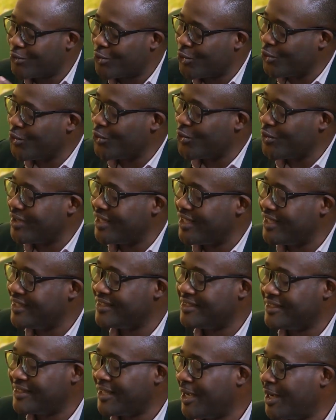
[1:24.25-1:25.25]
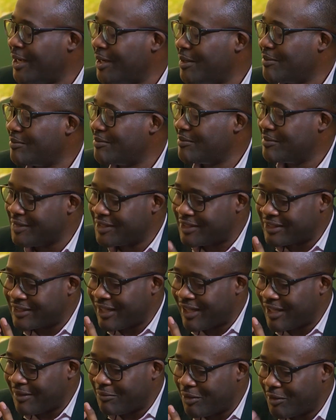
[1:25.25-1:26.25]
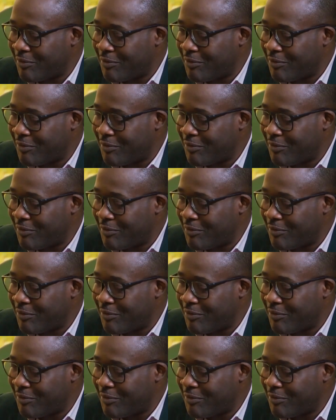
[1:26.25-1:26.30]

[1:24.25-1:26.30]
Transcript: Who is uh, Mr.